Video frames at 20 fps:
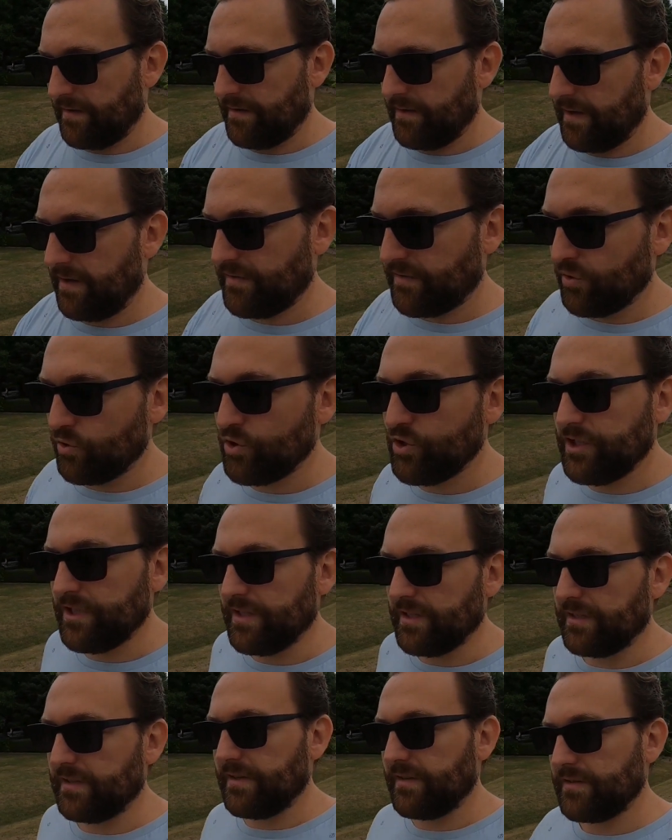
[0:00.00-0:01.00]

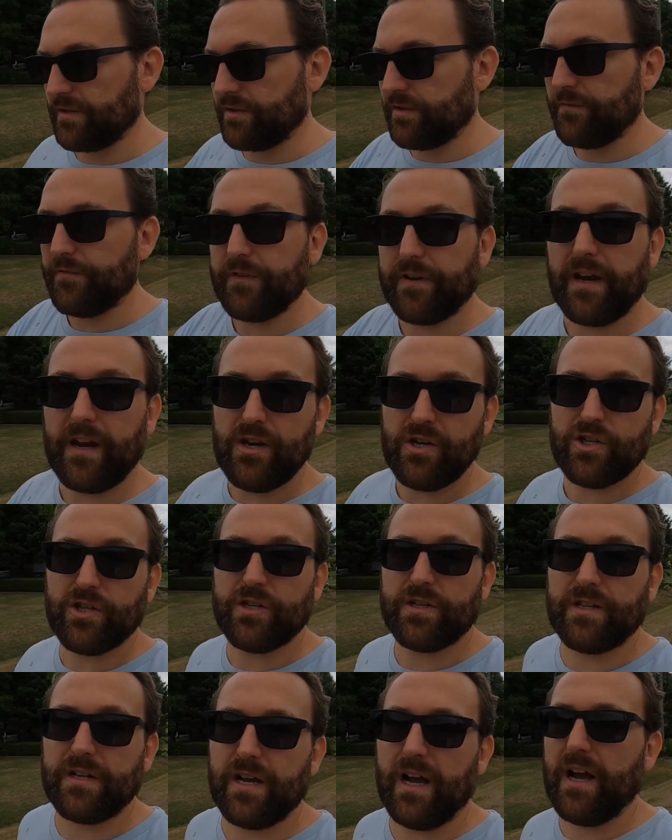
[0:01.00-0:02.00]
Associate
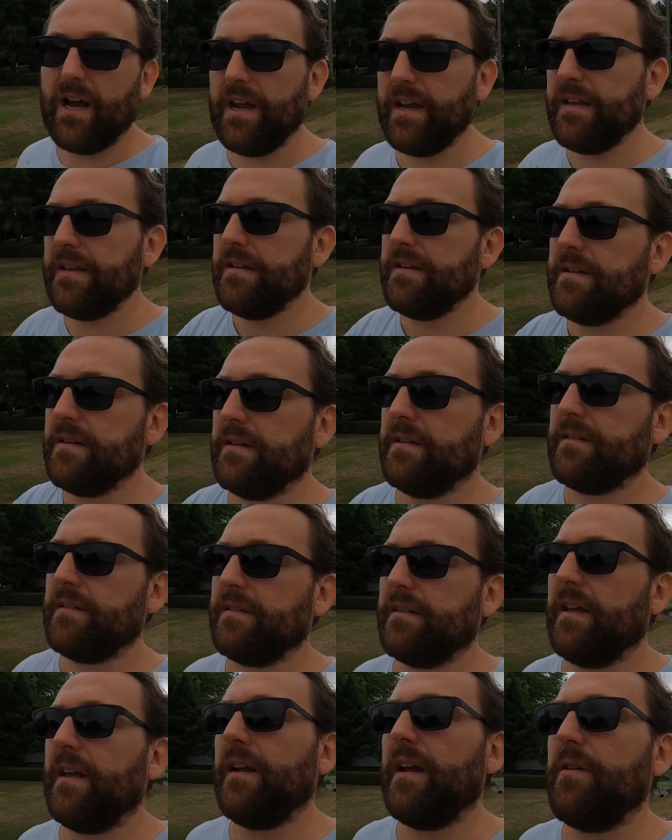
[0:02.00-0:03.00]
Certification Guide
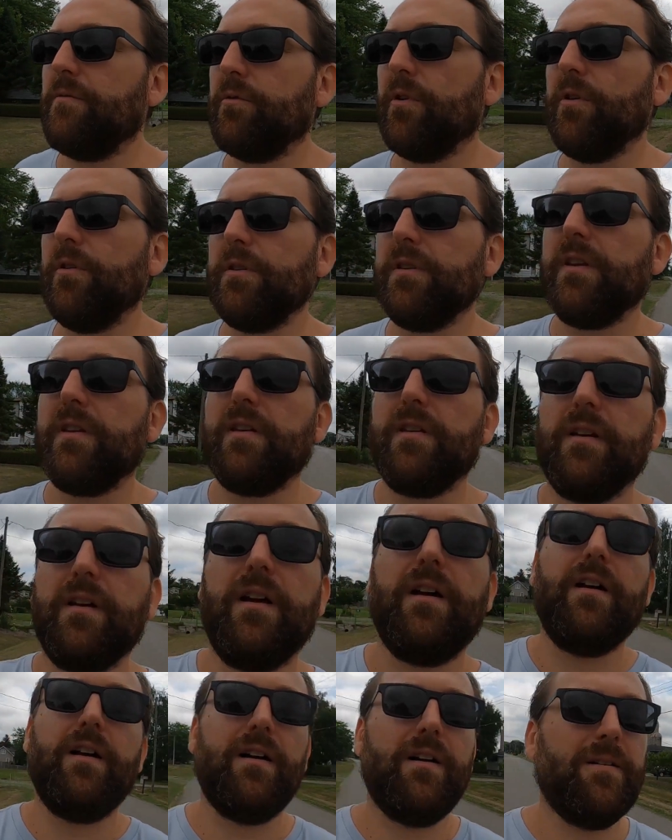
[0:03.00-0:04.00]
that I wrote
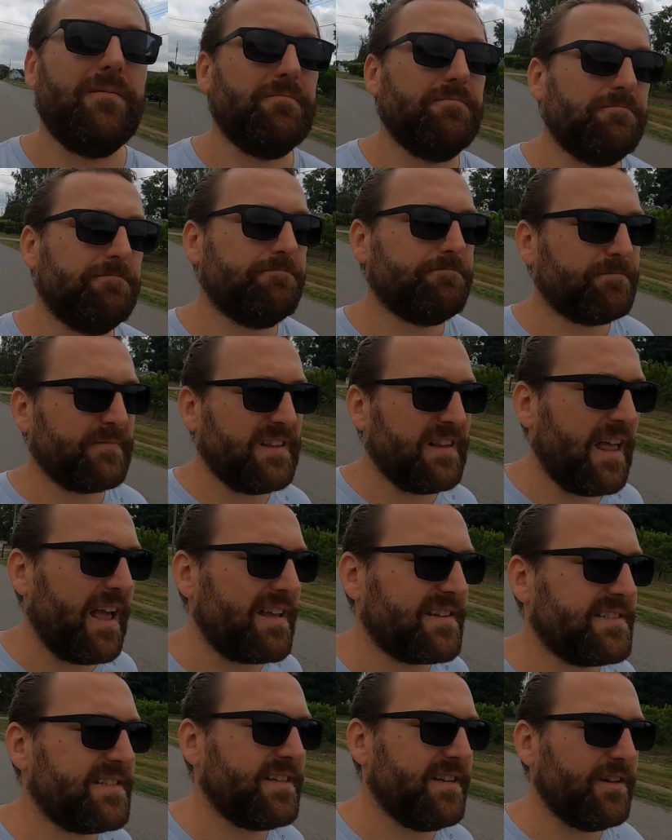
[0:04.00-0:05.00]

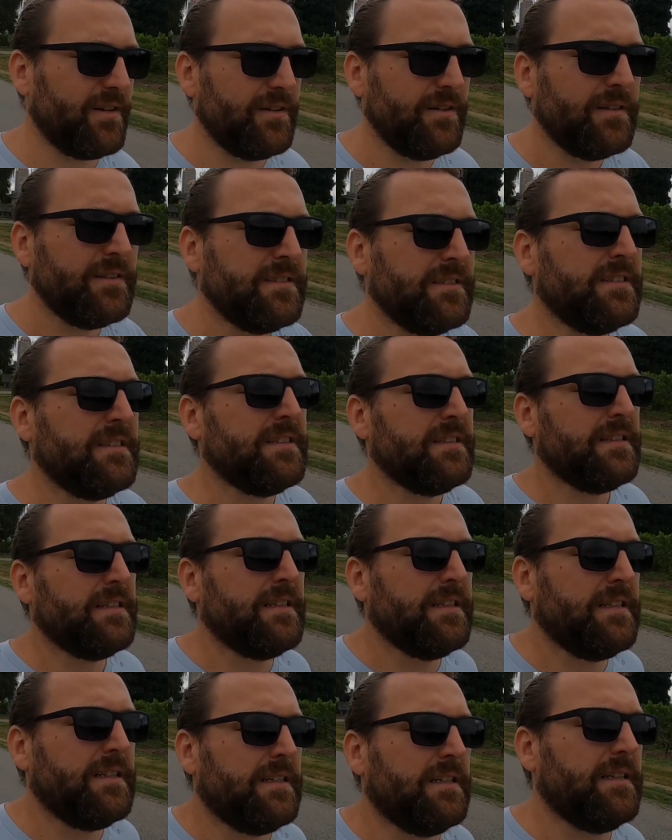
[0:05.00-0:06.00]
last year.
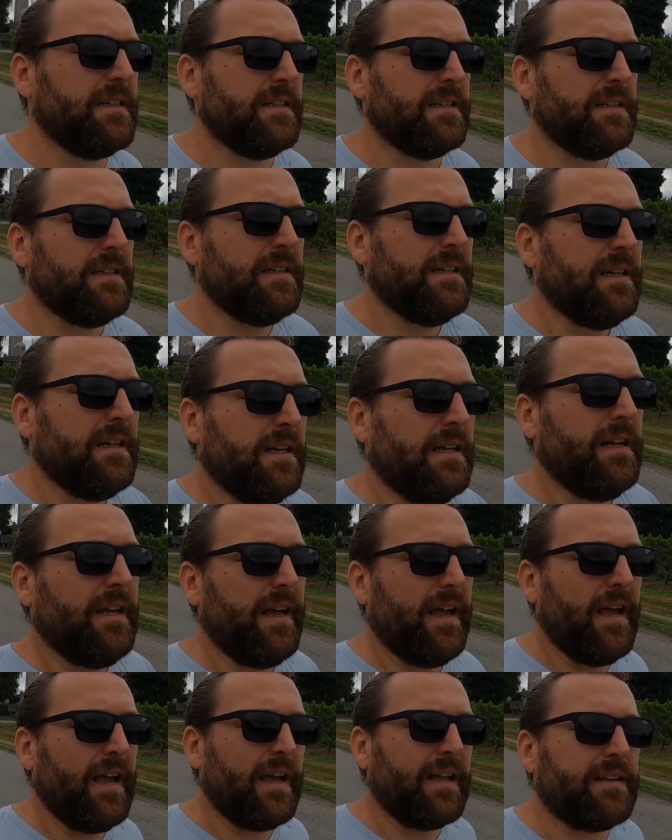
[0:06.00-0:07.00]

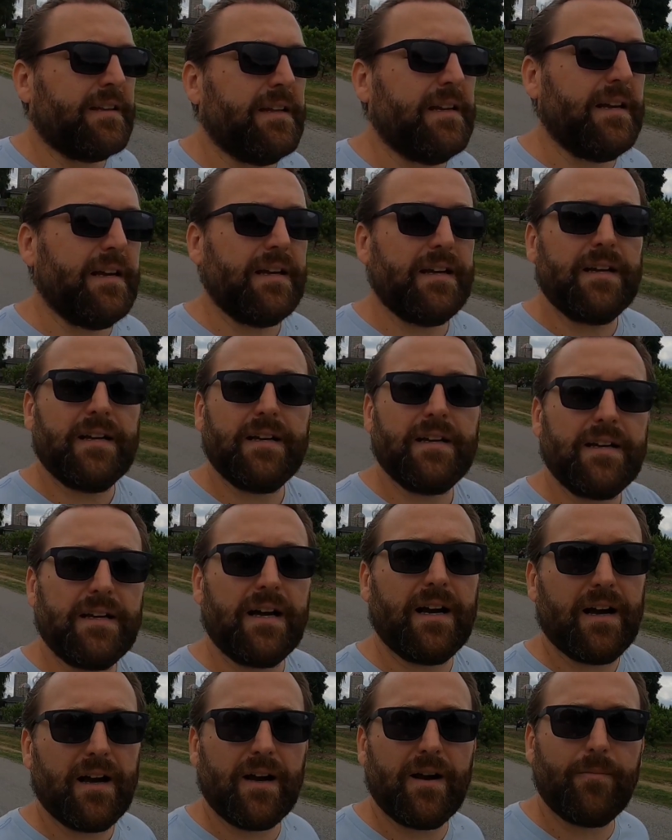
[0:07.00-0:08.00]
And
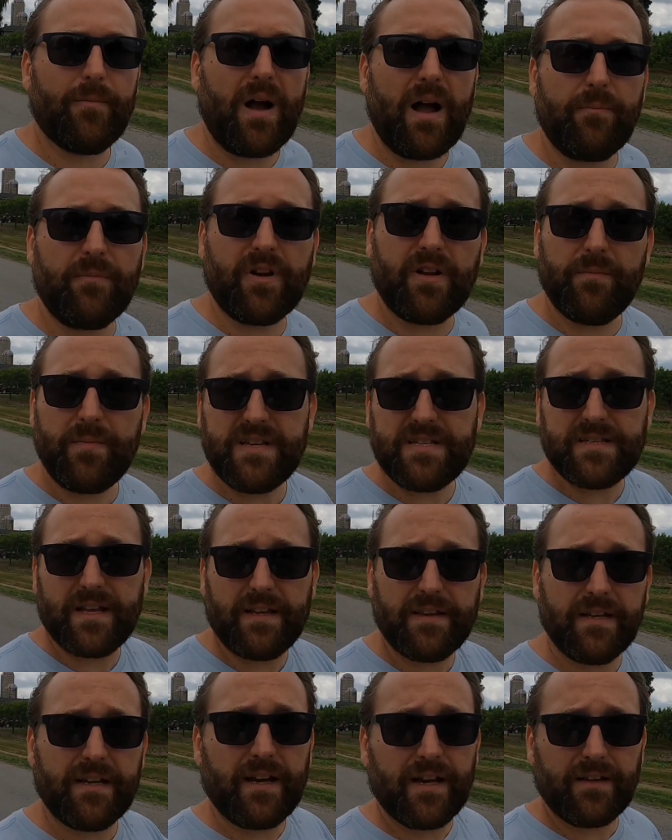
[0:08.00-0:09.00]
I'm going to be
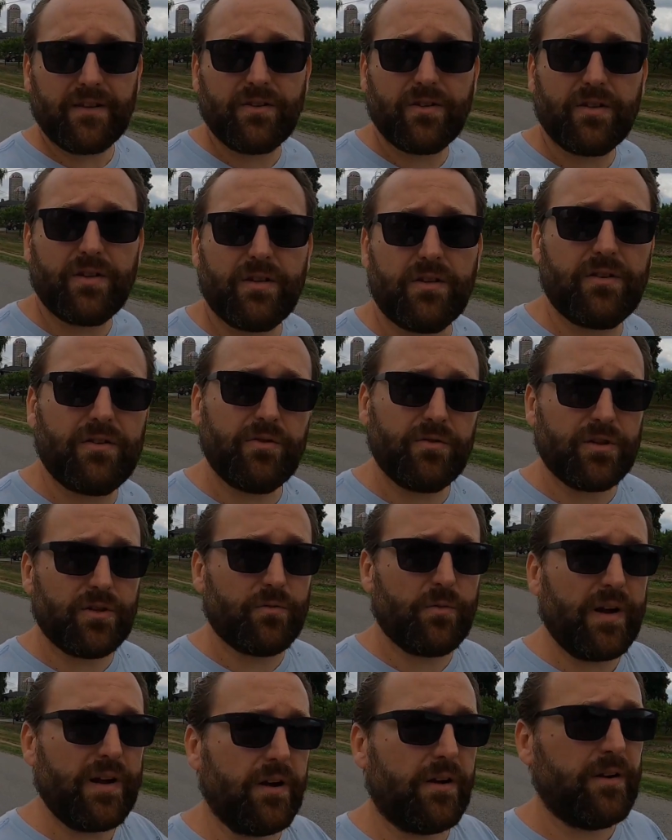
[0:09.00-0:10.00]
sending it to the
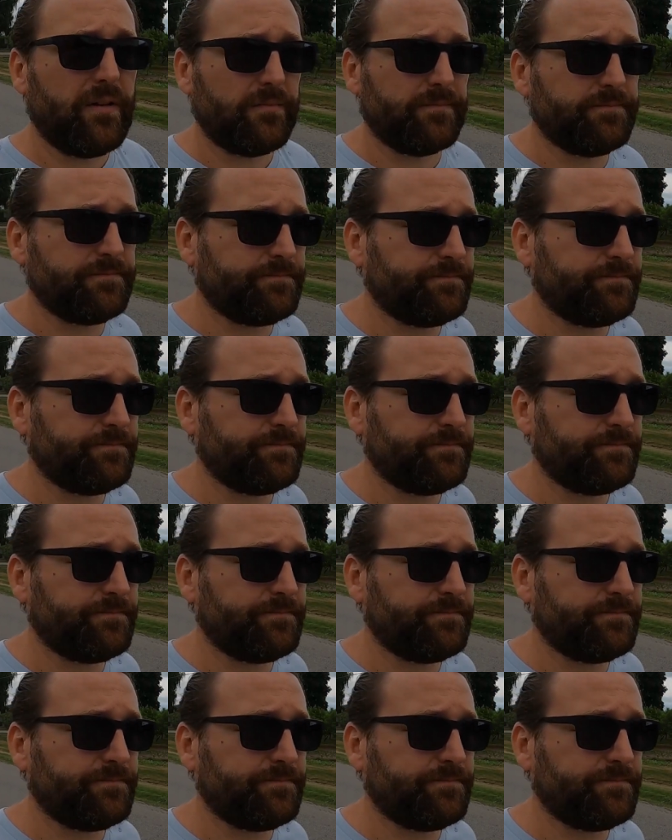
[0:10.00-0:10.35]
winner